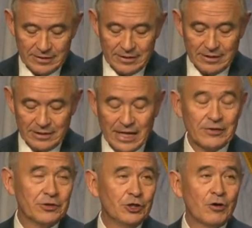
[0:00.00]
Now, the
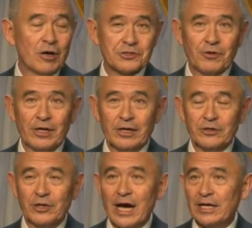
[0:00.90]
new Australia,
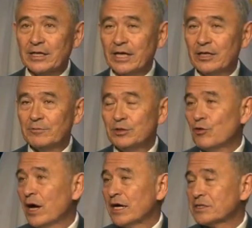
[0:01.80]
United Kingdom,
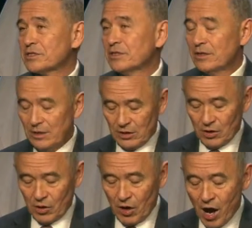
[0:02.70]
US,
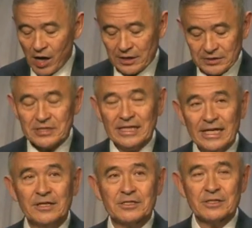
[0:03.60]
or AUKUS
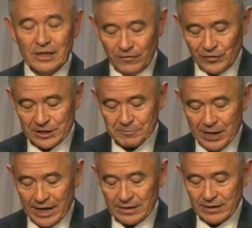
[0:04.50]
is a defense
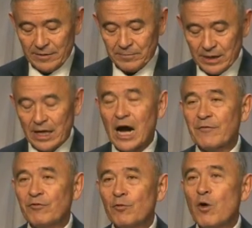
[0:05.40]
pact, and I,
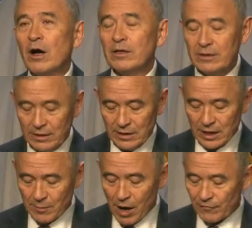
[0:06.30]
for one, am
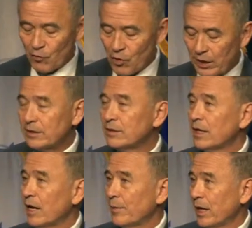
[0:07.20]
all for it,
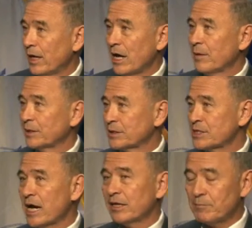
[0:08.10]
and I'm
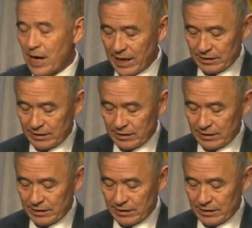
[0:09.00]
excited by it.